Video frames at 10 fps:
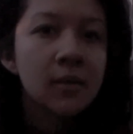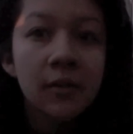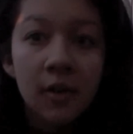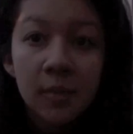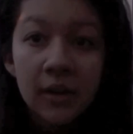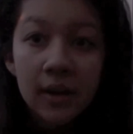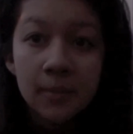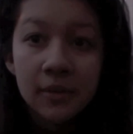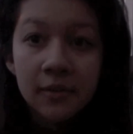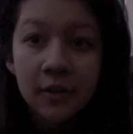we've all been
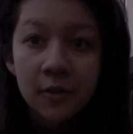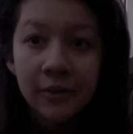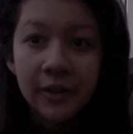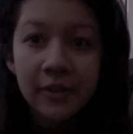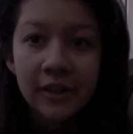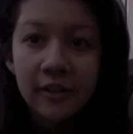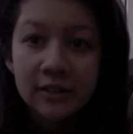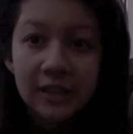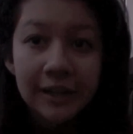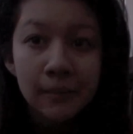up for a really, really
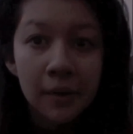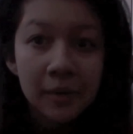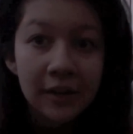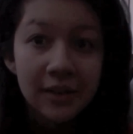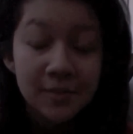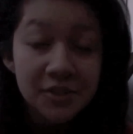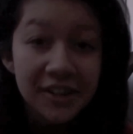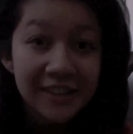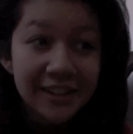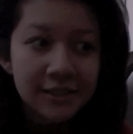long time because we're
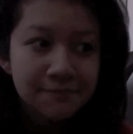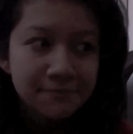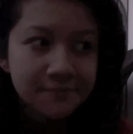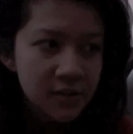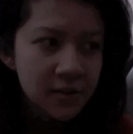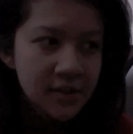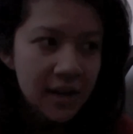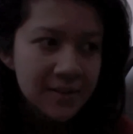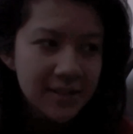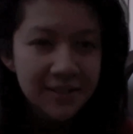jet lagged. So
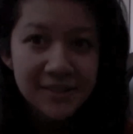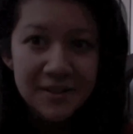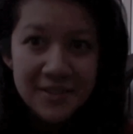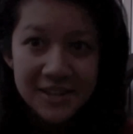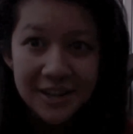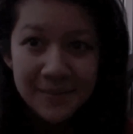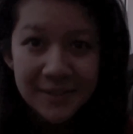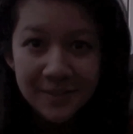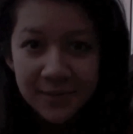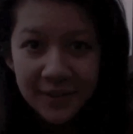Dad's like, let's go to the gym,
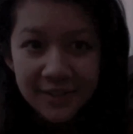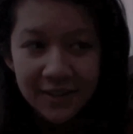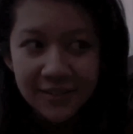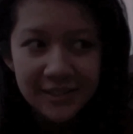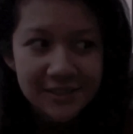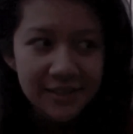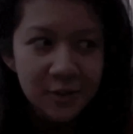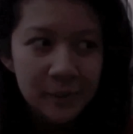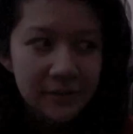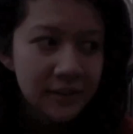and then we found out it's not
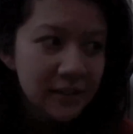open.